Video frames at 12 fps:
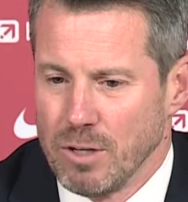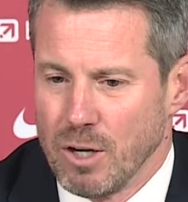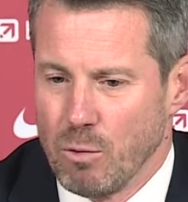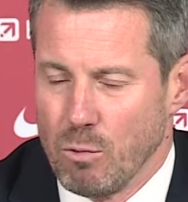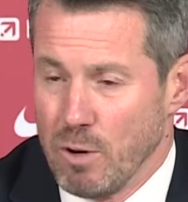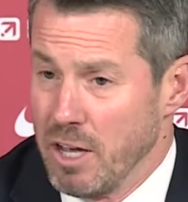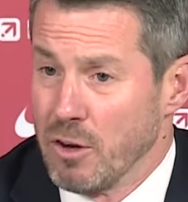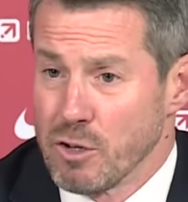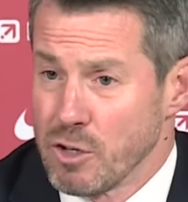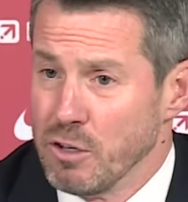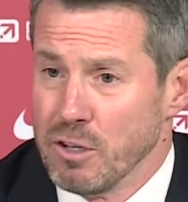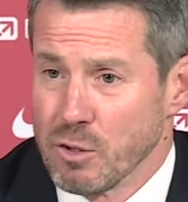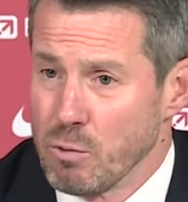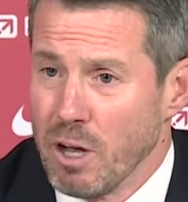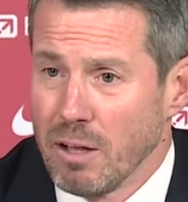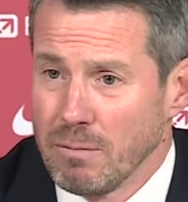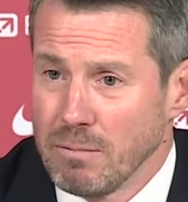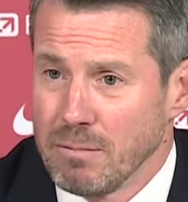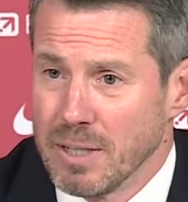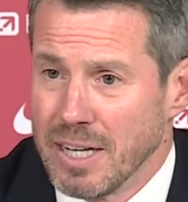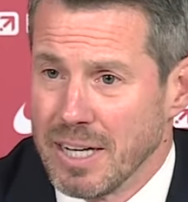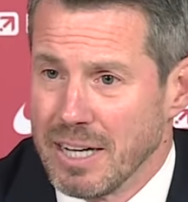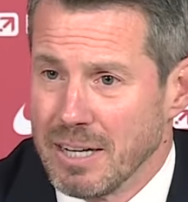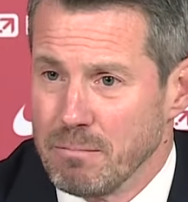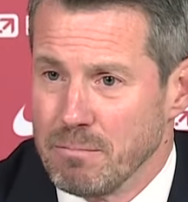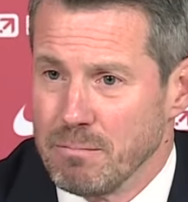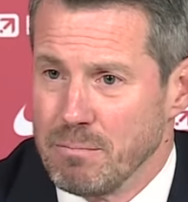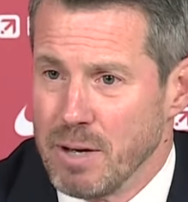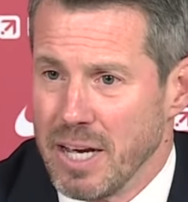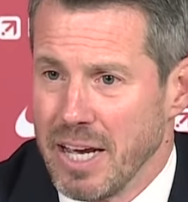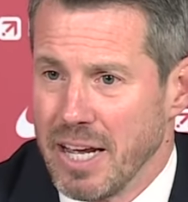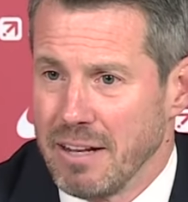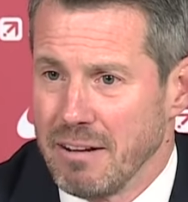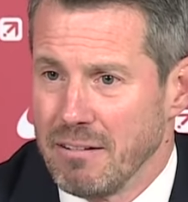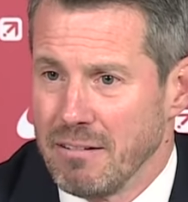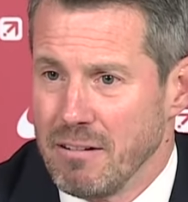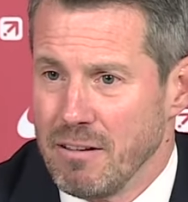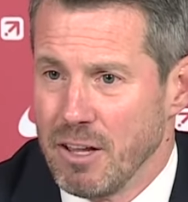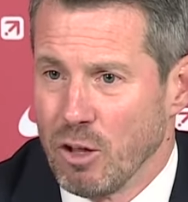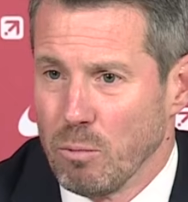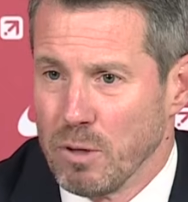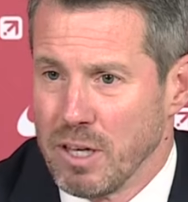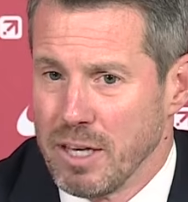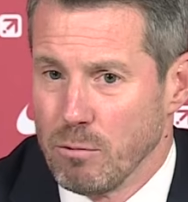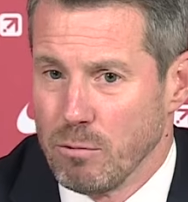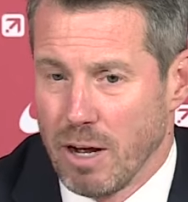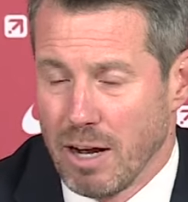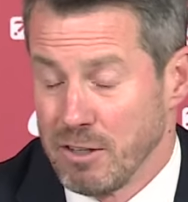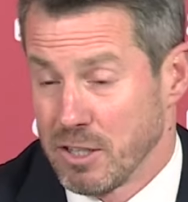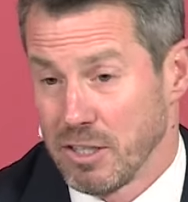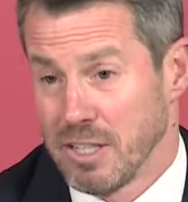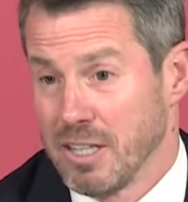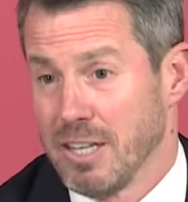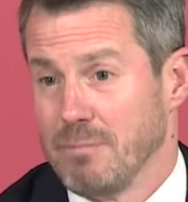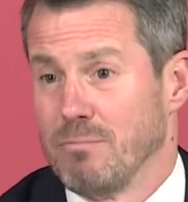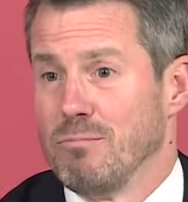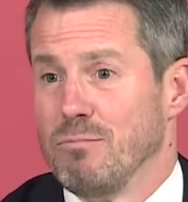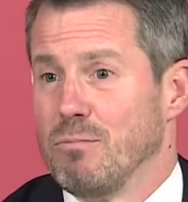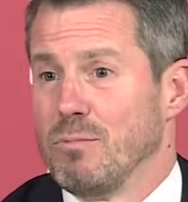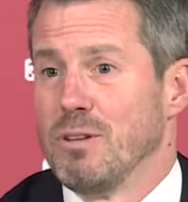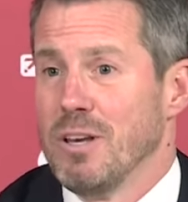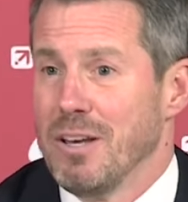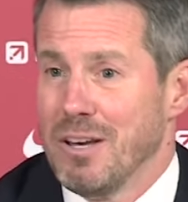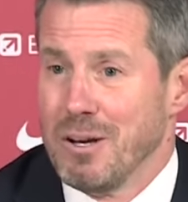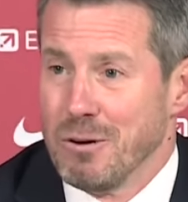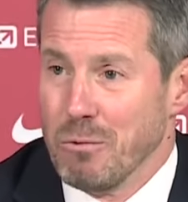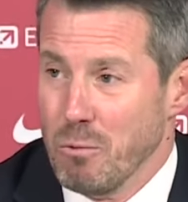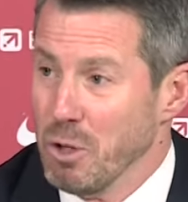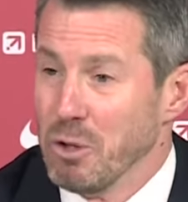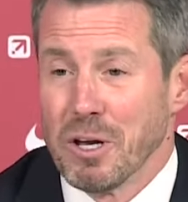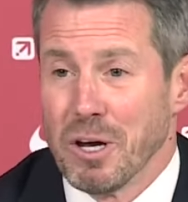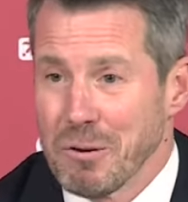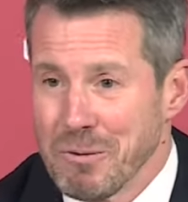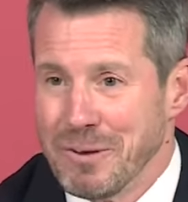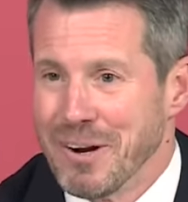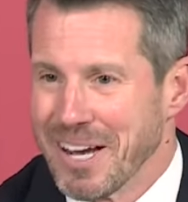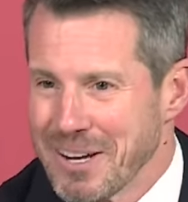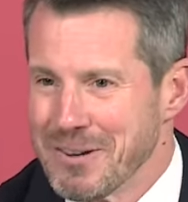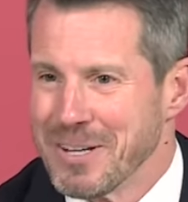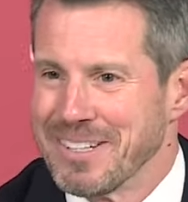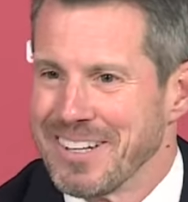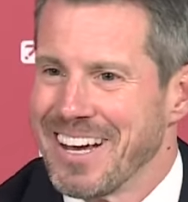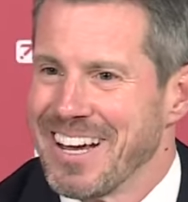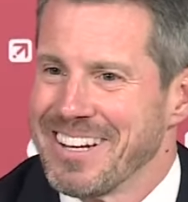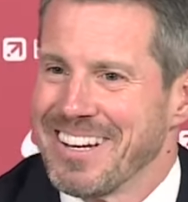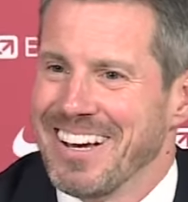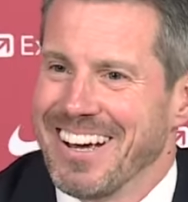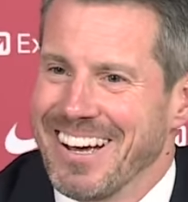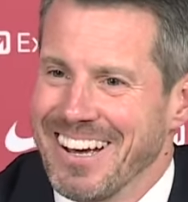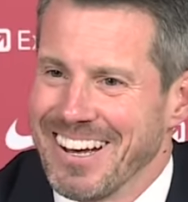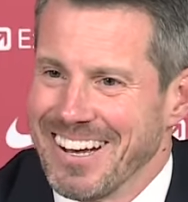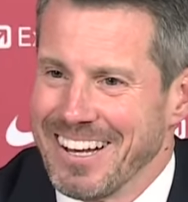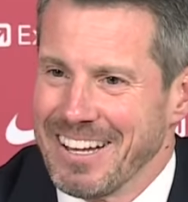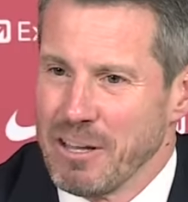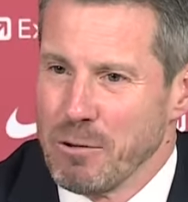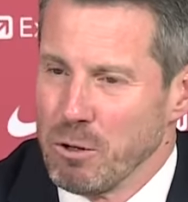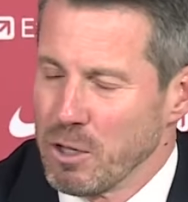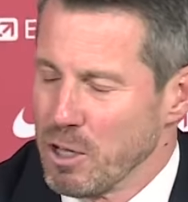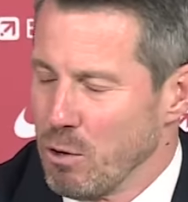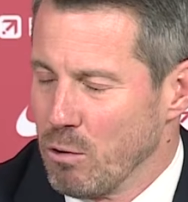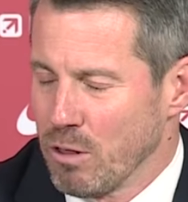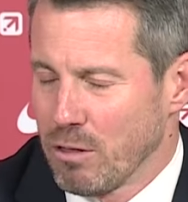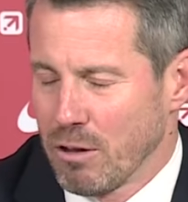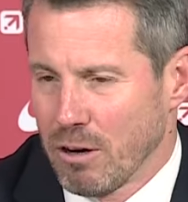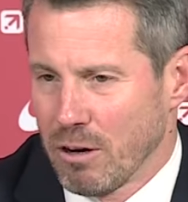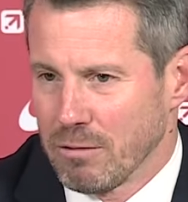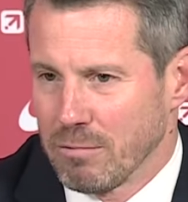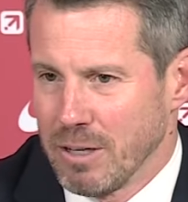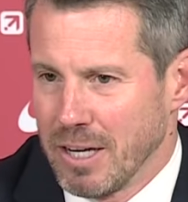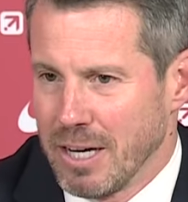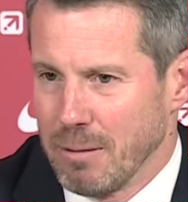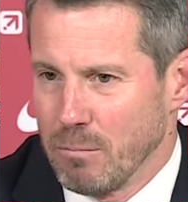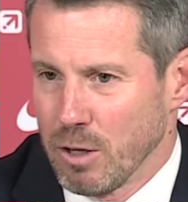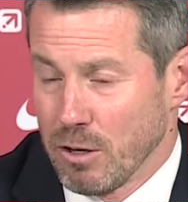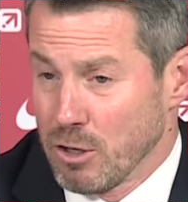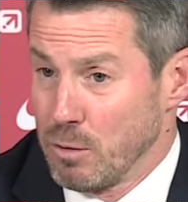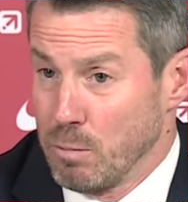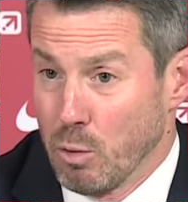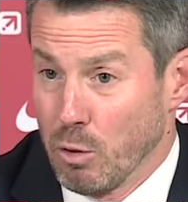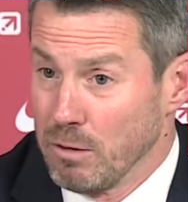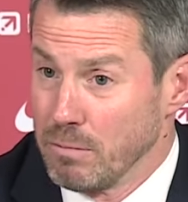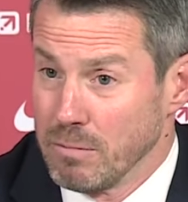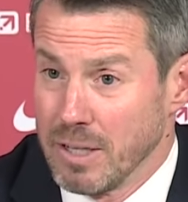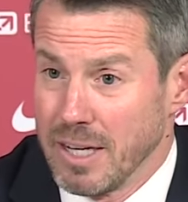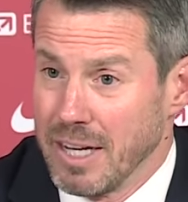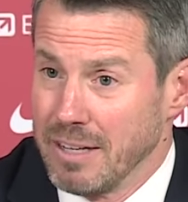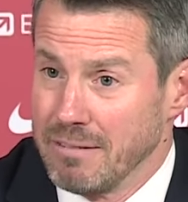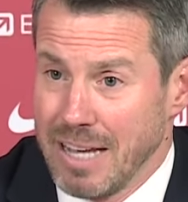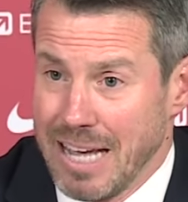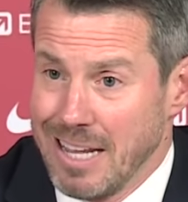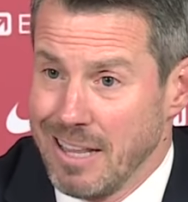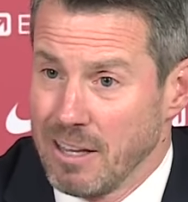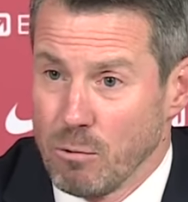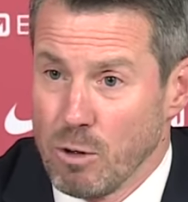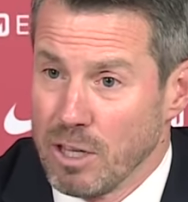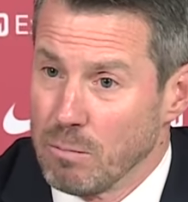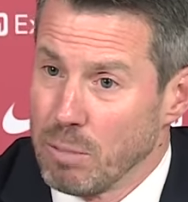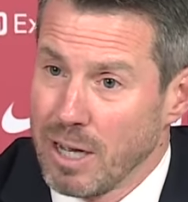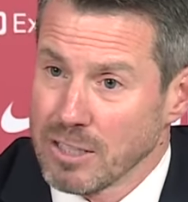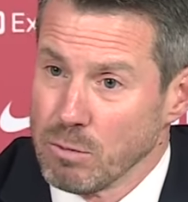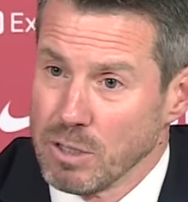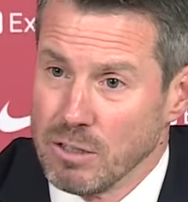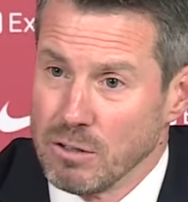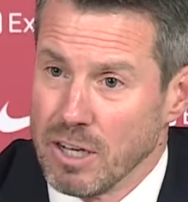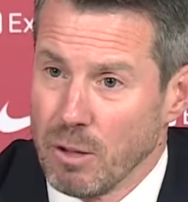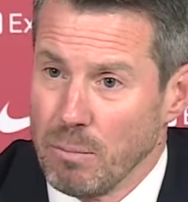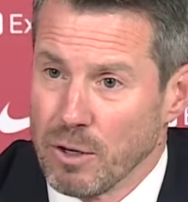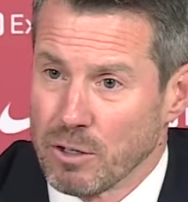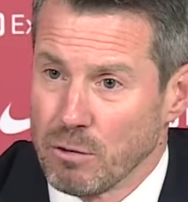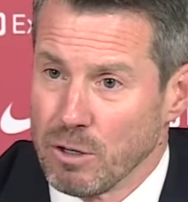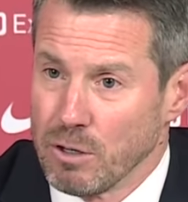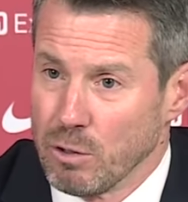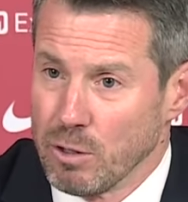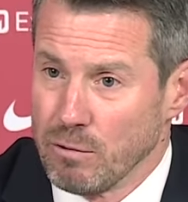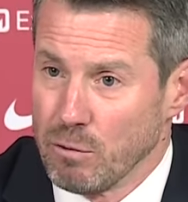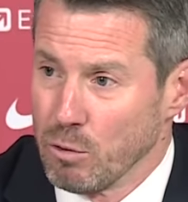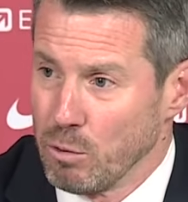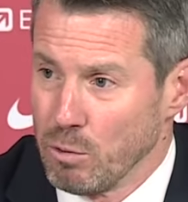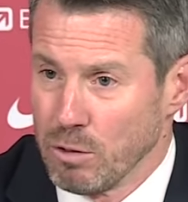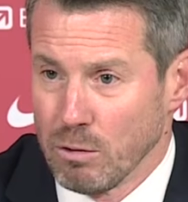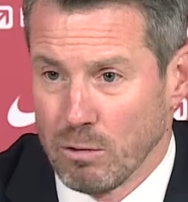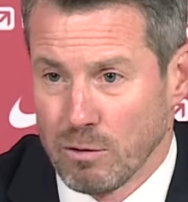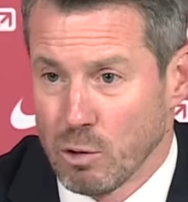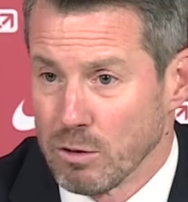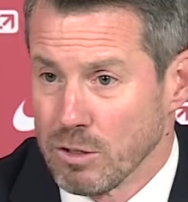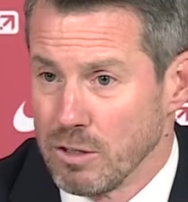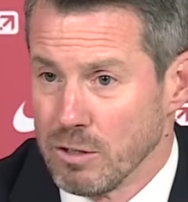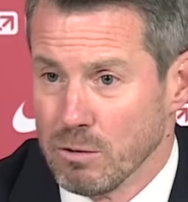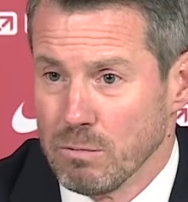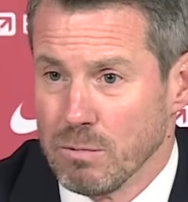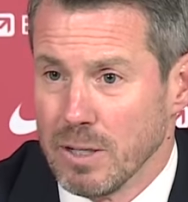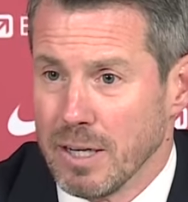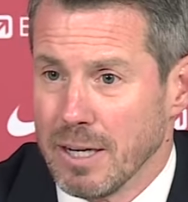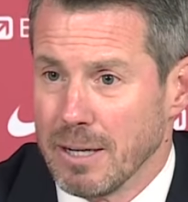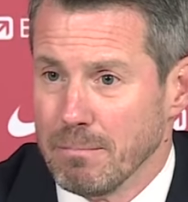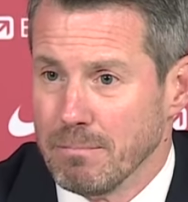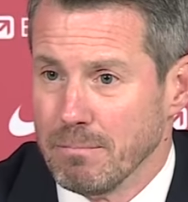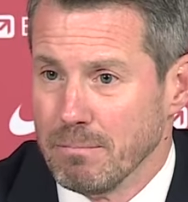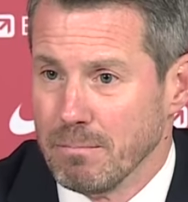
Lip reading: know, we understood as well. And they'll be, obviously, they will go. They're not going today. They will go with our support, and anything we can possibly do to help their career going forward, we will of course do. As